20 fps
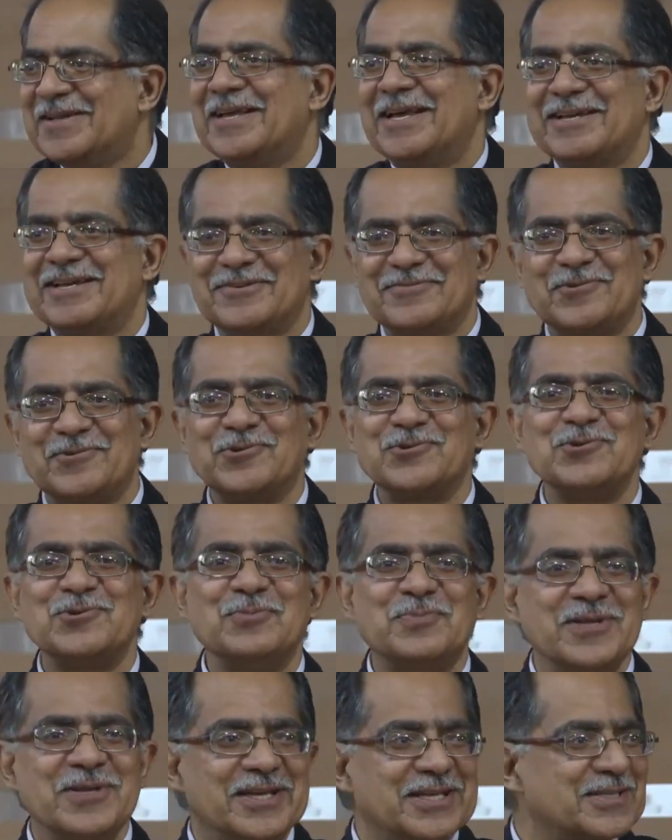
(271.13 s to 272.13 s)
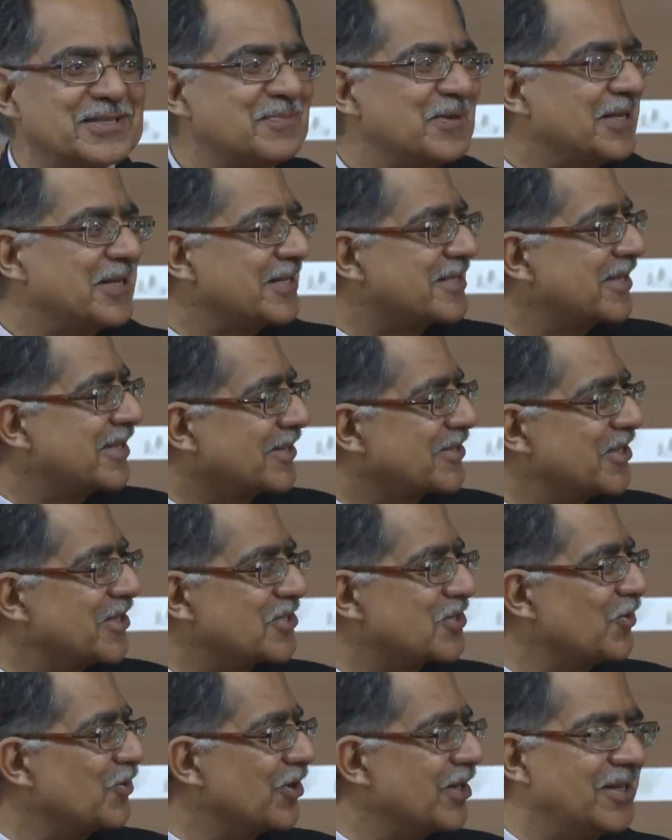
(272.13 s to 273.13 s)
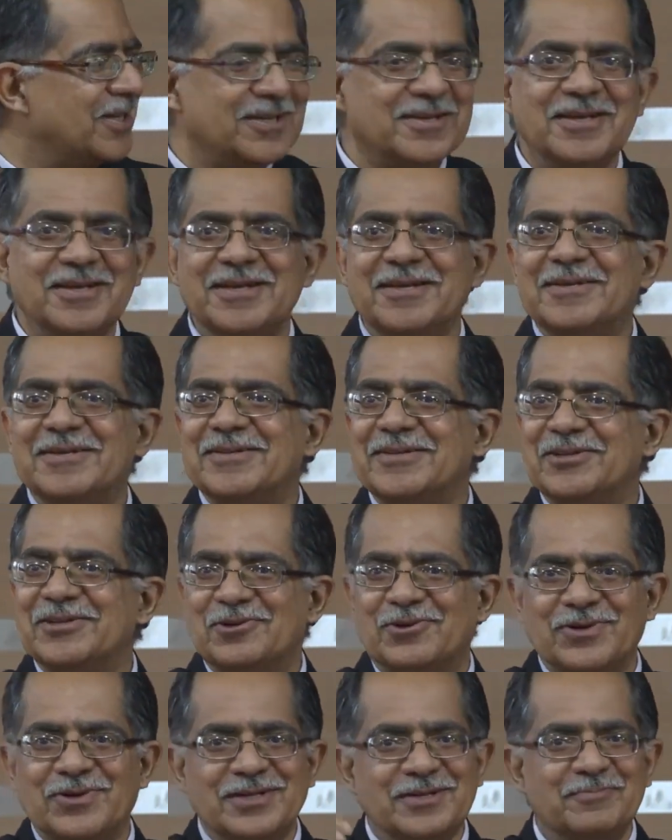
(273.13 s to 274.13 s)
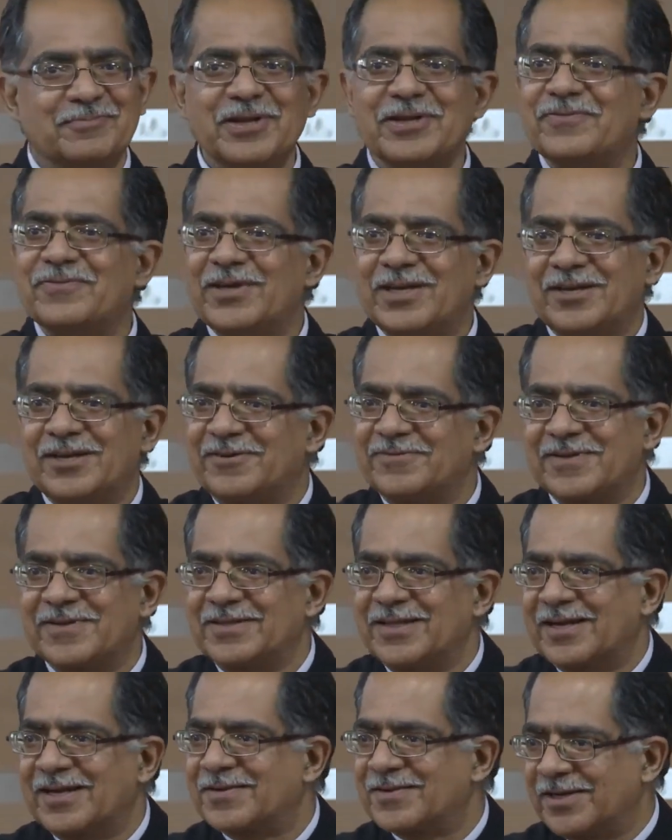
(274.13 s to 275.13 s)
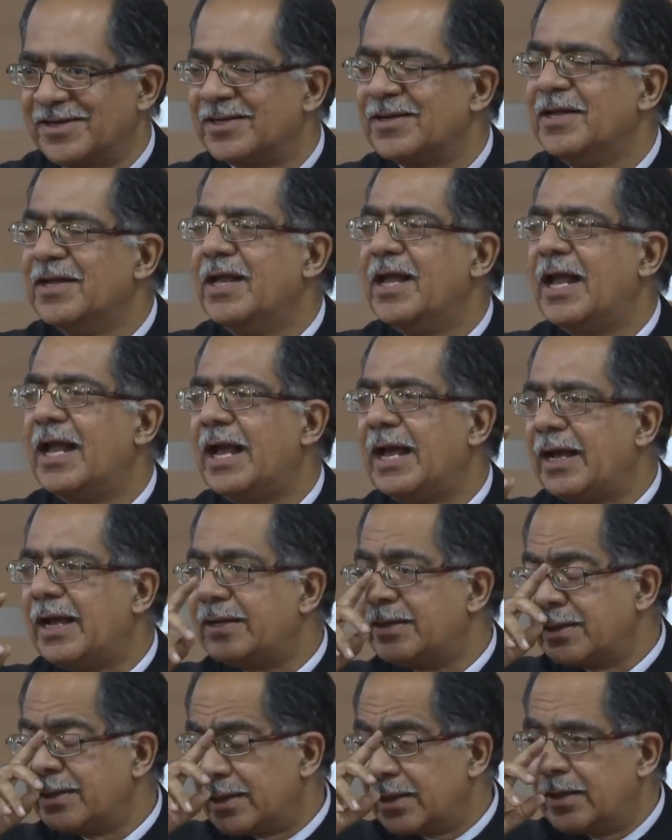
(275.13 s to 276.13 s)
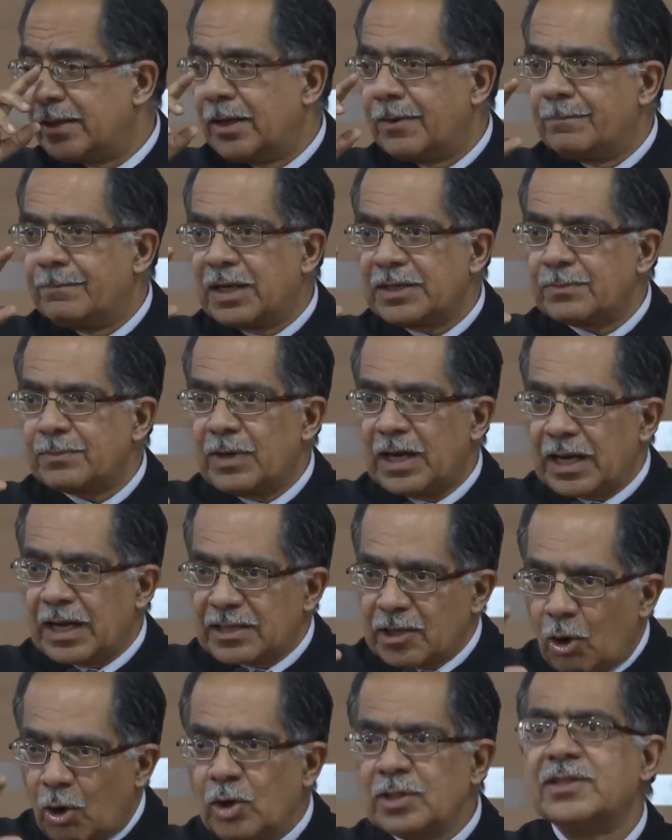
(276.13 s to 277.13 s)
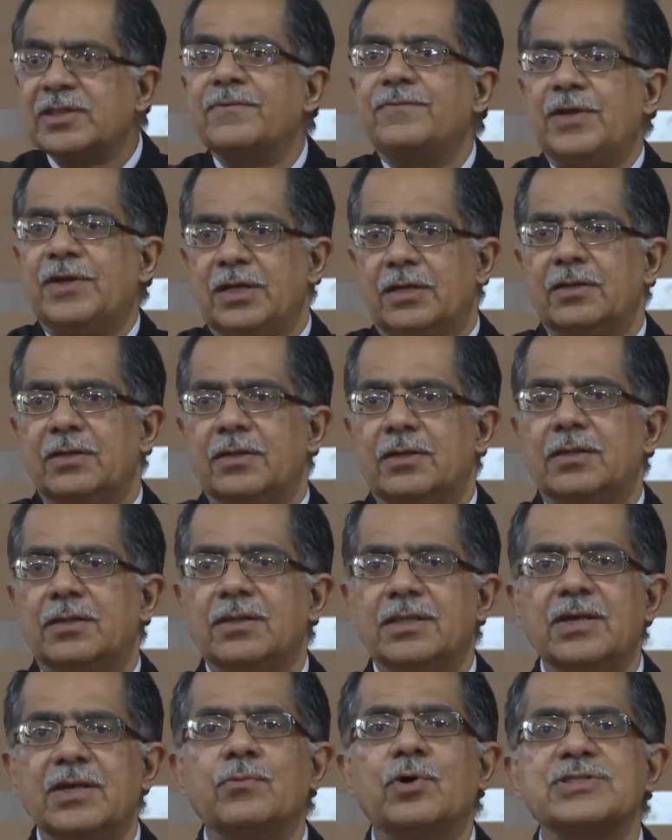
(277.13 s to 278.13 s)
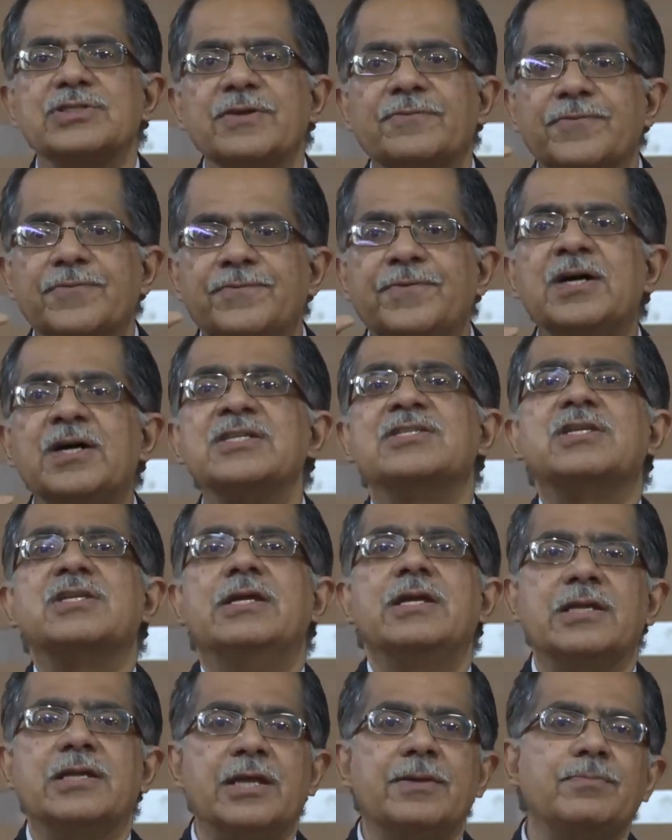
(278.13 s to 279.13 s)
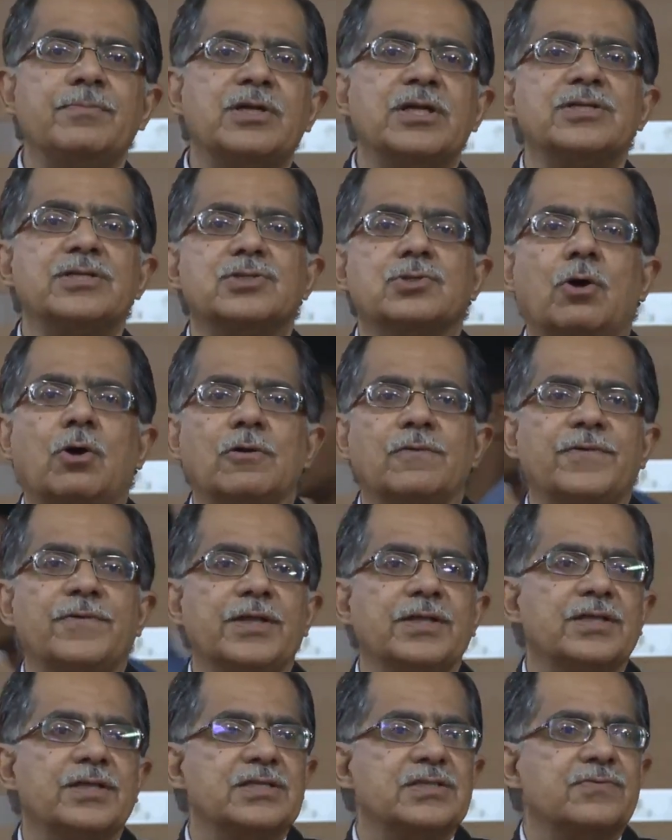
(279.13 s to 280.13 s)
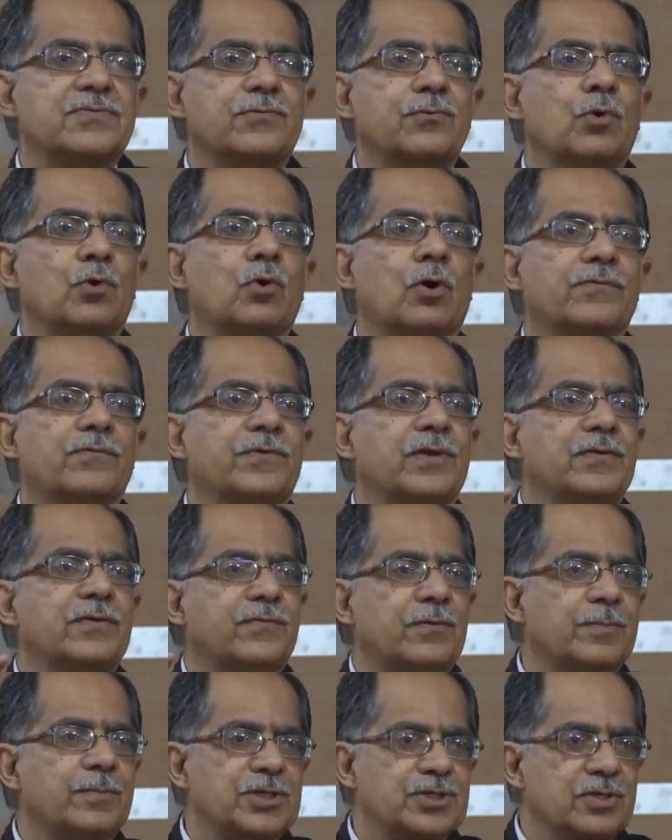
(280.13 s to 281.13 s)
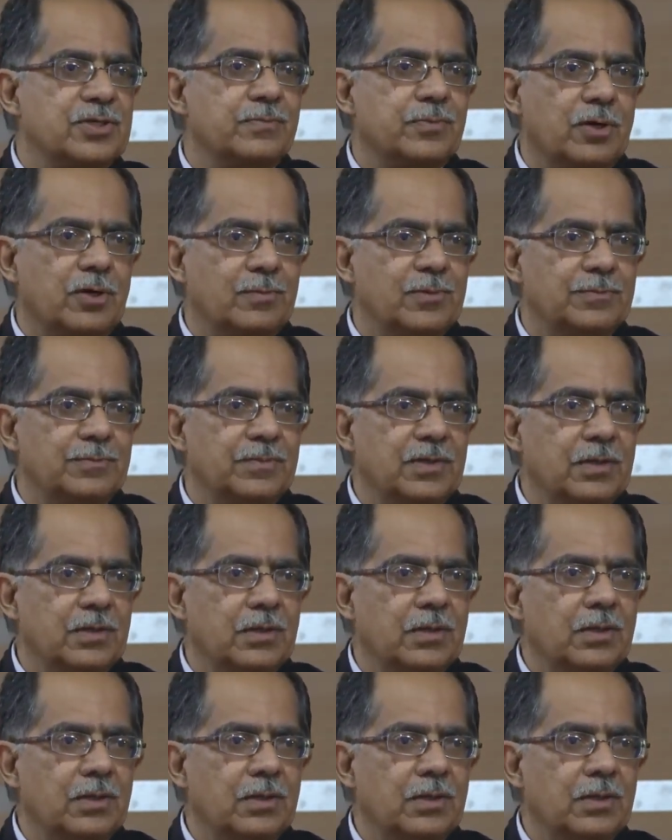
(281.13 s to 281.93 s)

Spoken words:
And of course, UPI has been a success story, in a big way after that, right? But along the way, there was a first attempt in solving this flow of information problem.